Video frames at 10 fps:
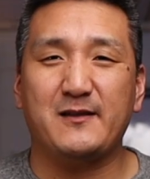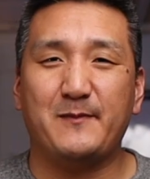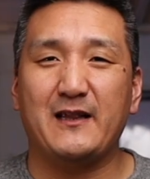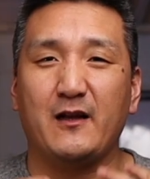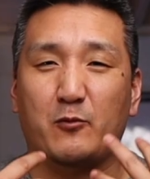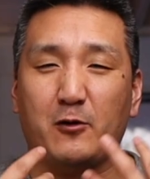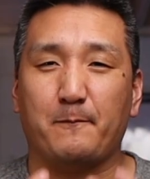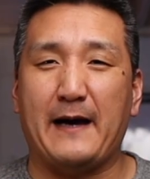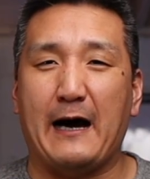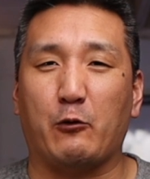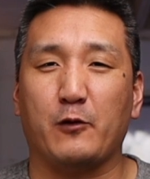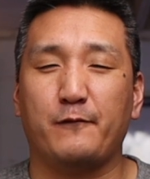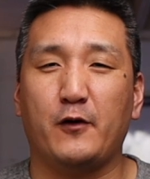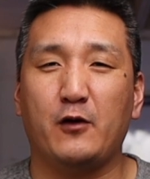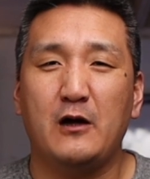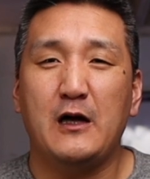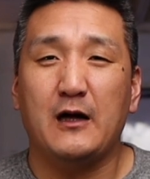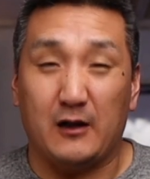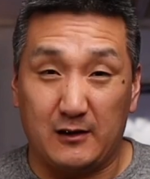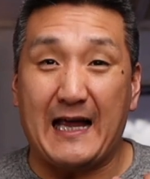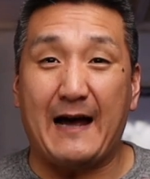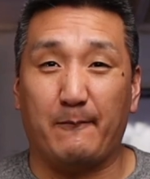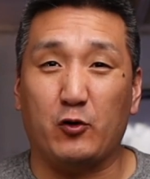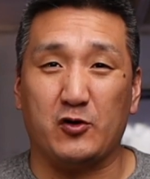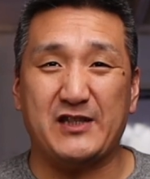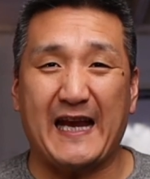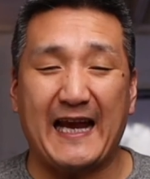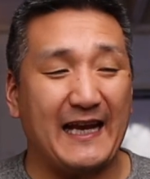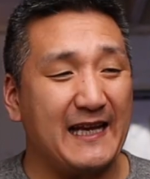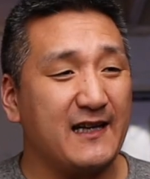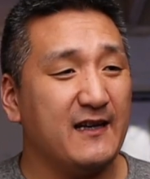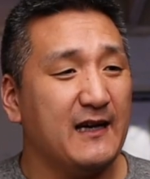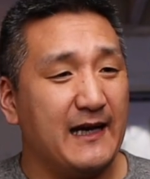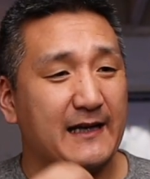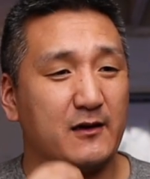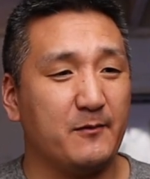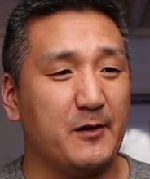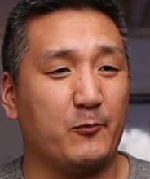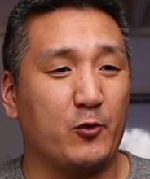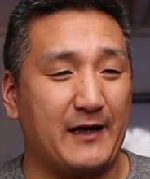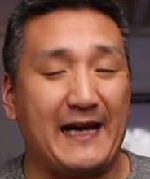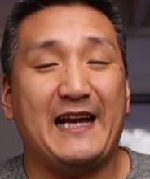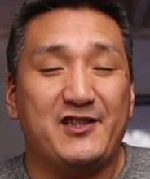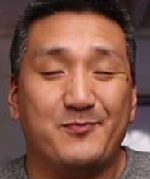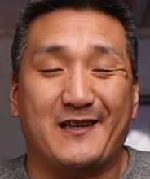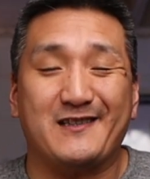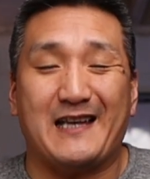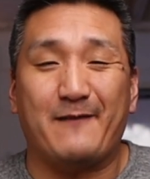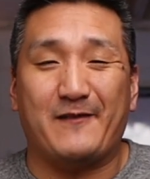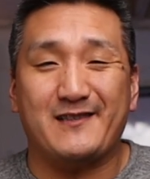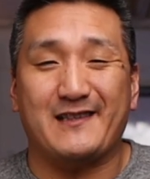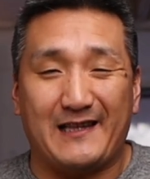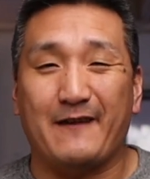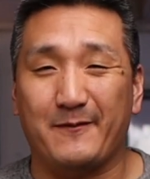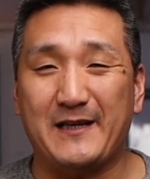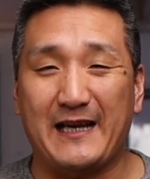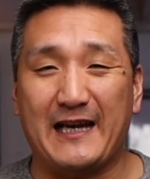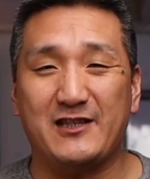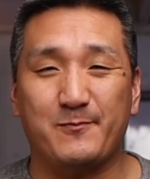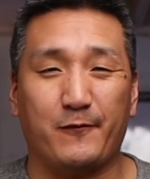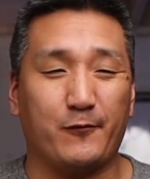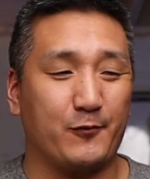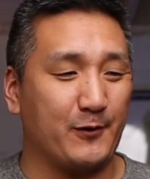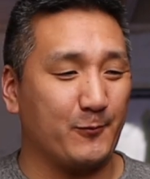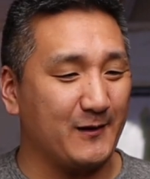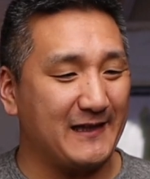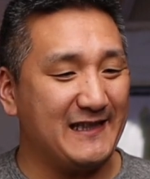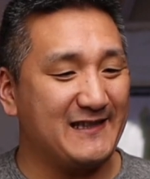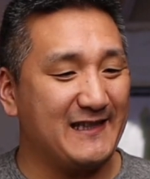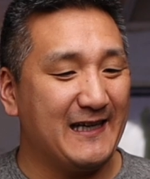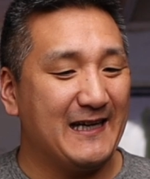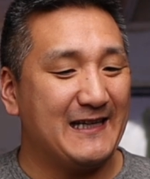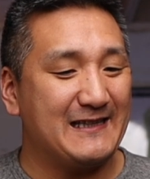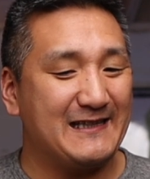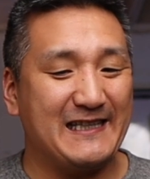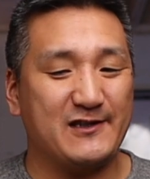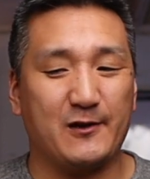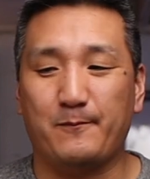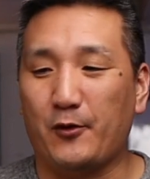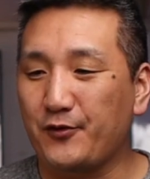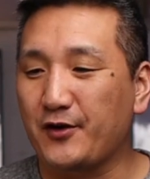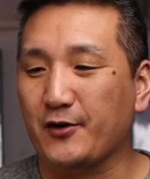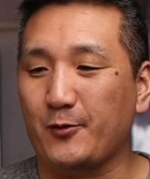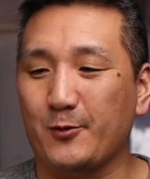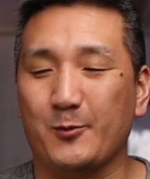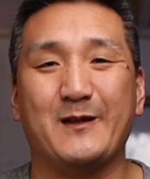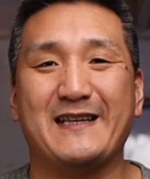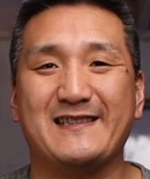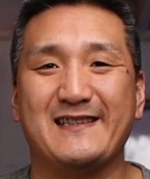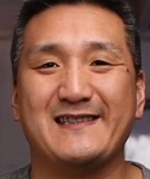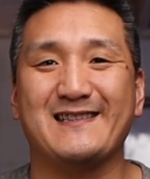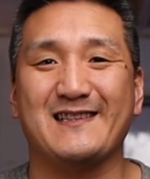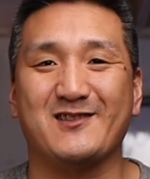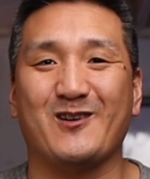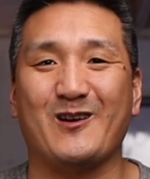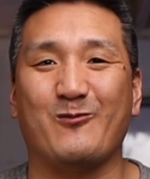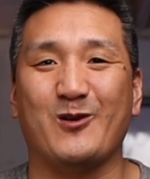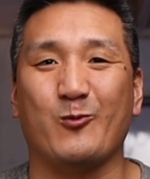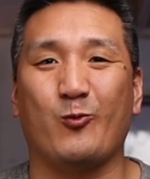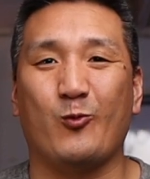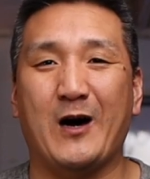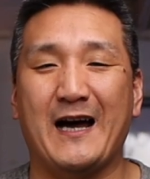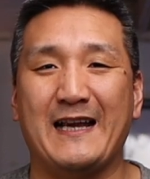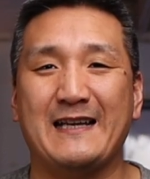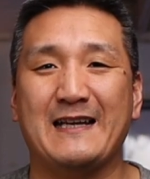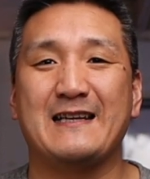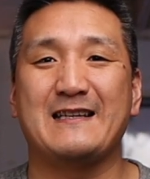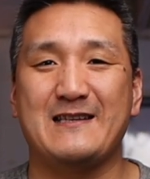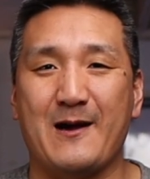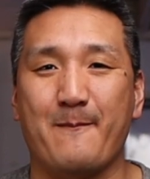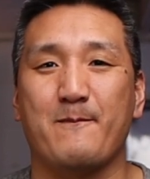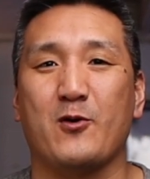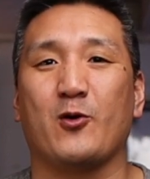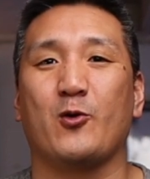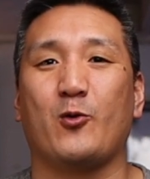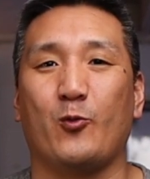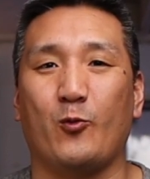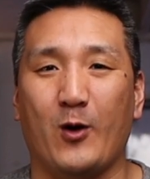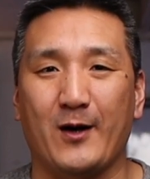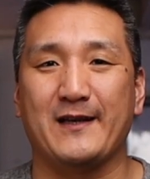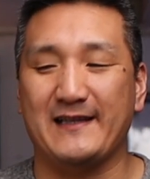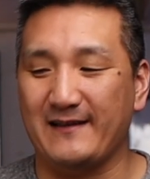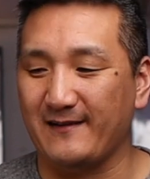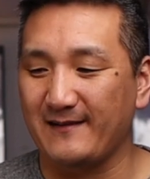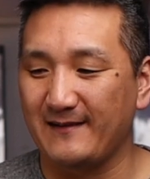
to be a little more powerful, a lot more tannic, and a little bit more aged because obviously they have to be aged before they're released. These are both the current releases. Let's start out with wine number 1 here.